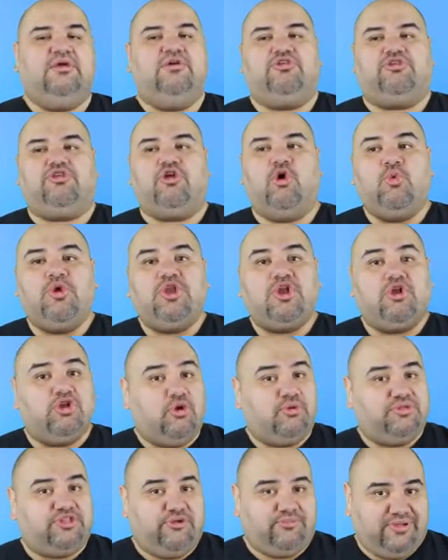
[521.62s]
So we don't
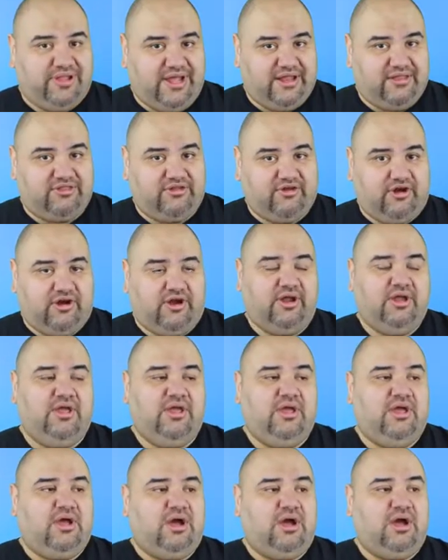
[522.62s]
know what their plans are.
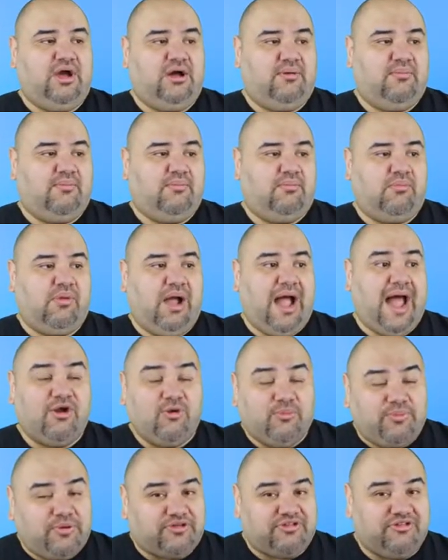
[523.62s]
I
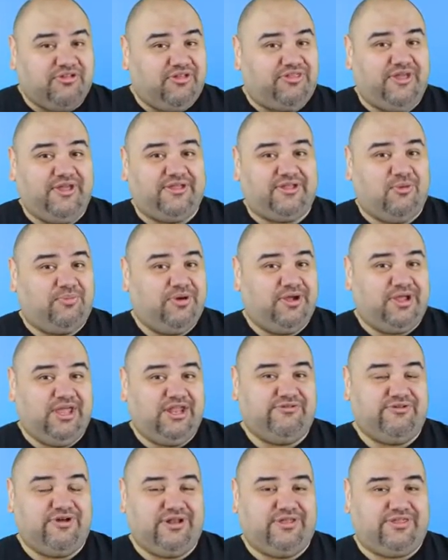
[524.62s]
don't personally think they'll put
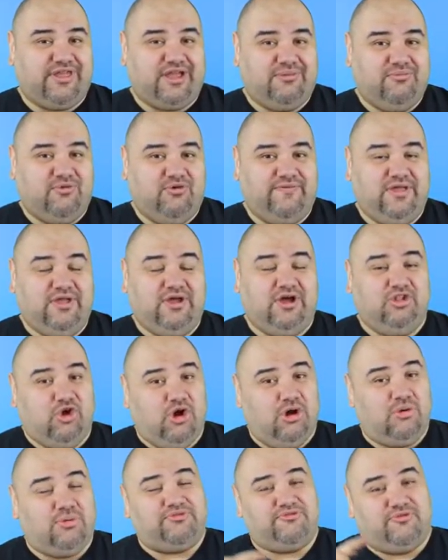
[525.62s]
Ghidorah in the second movie
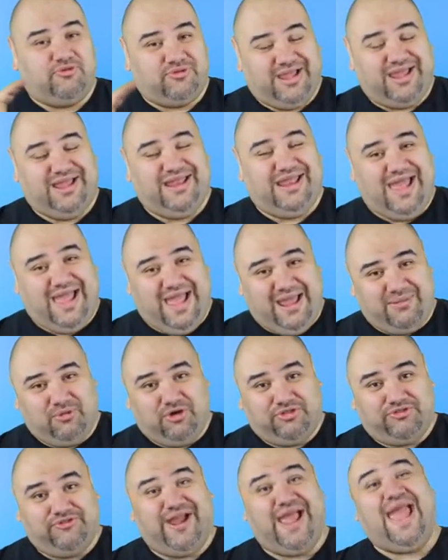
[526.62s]
along with Rodan and
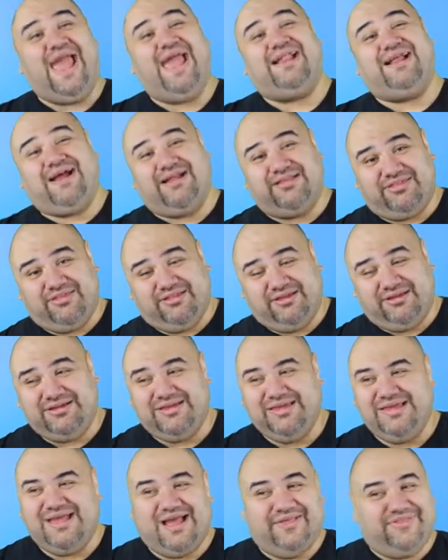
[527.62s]
Mothra and Godzilla.
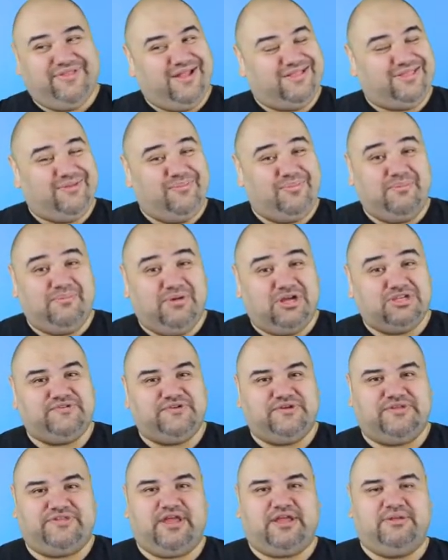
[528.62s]
I think that's a bit much
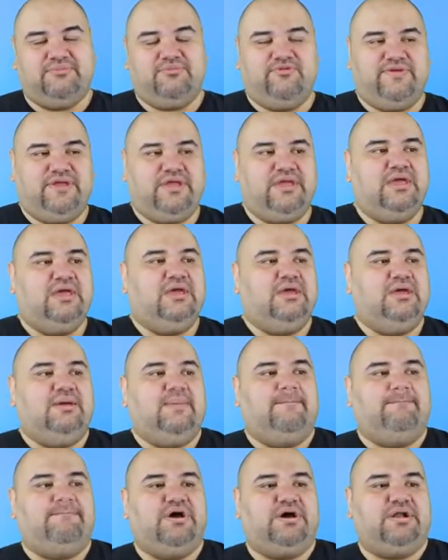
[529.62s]
for a second movie,
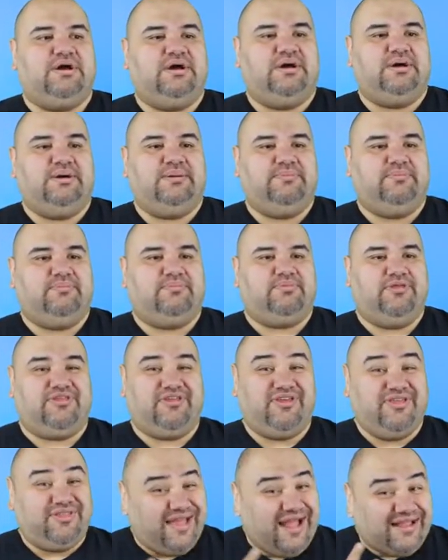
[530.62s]
but
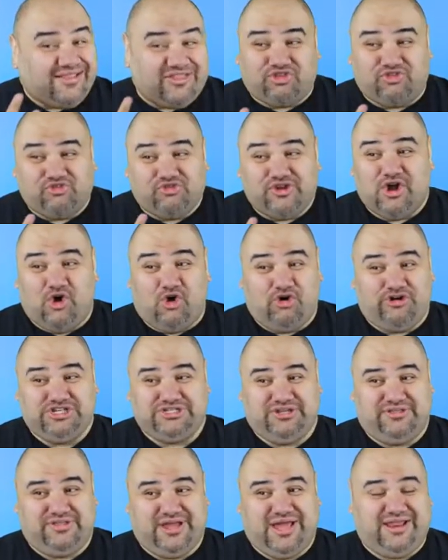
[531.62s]
because that's three
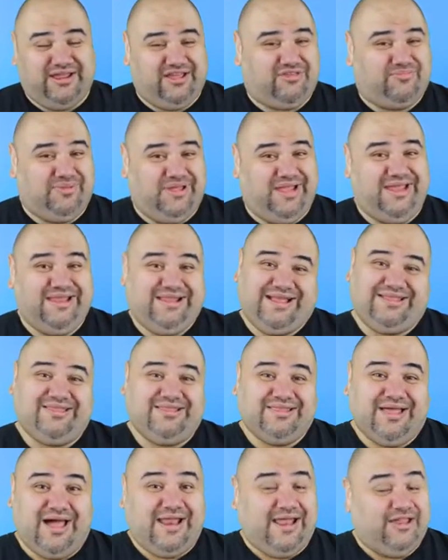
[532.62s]
origins you got to explain. That's
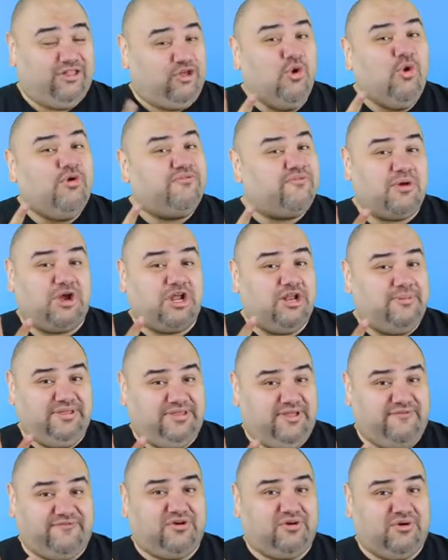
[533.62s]
a lot. And two of them are going to
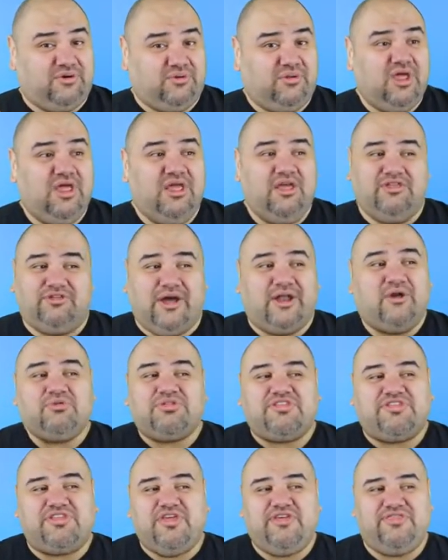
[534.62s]
be difficult. So I
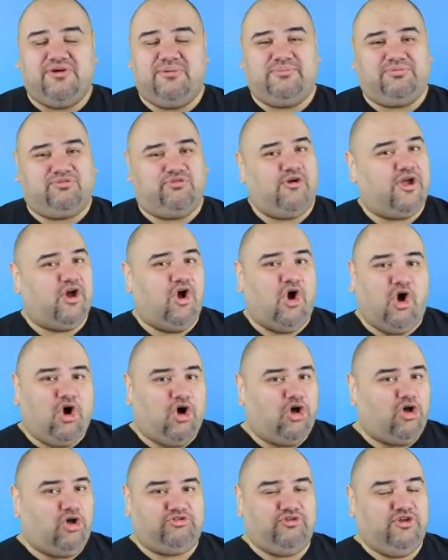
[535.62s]
don't see them throwing
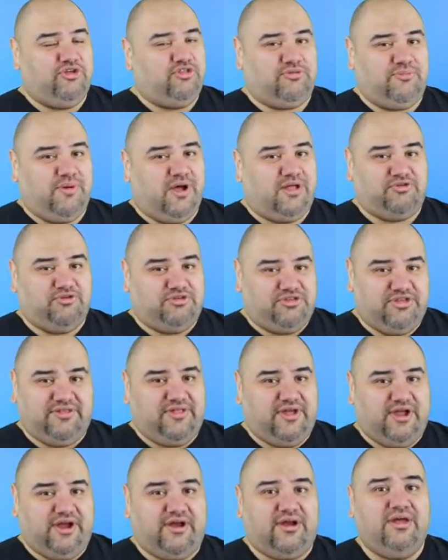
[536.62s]
all three of those monsters
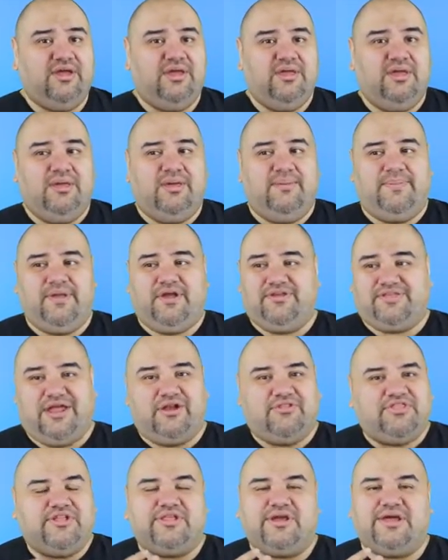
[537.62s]
in there, because
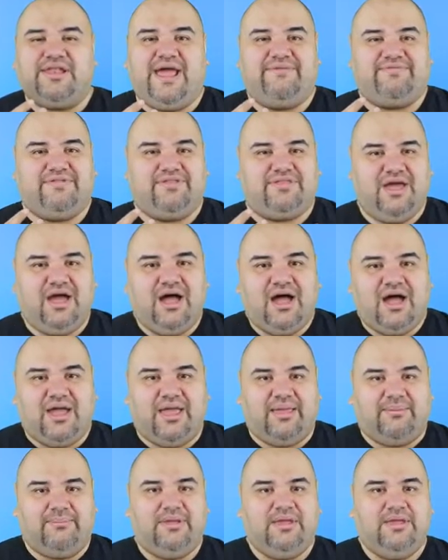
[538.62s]
I don't think they're going to have the
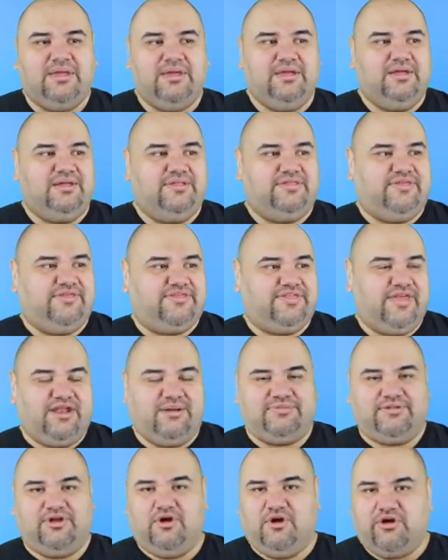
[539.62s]
time to
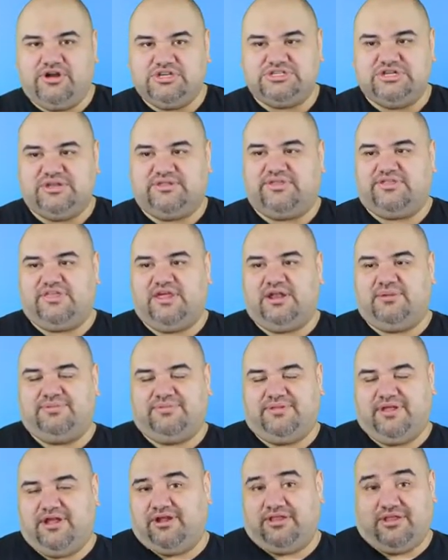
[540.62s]
set up their origins,
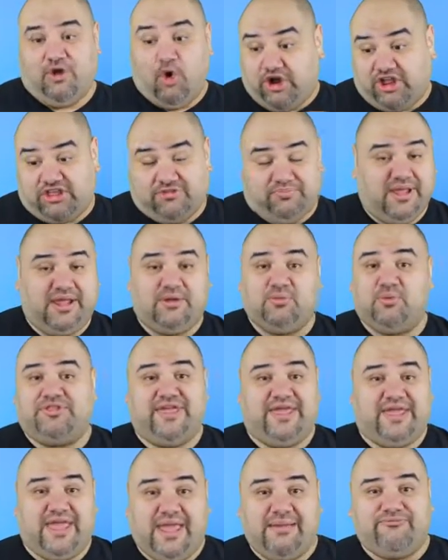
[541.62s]
or explain where
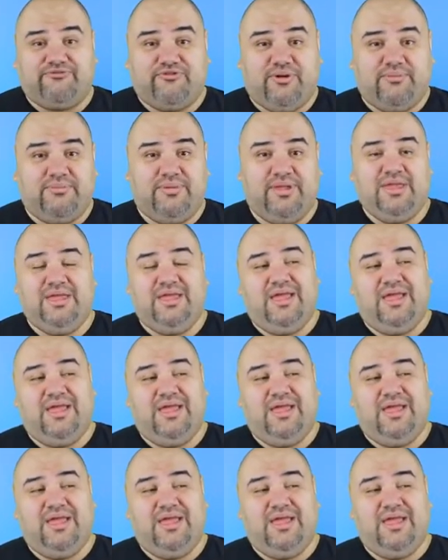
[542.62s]
they came from.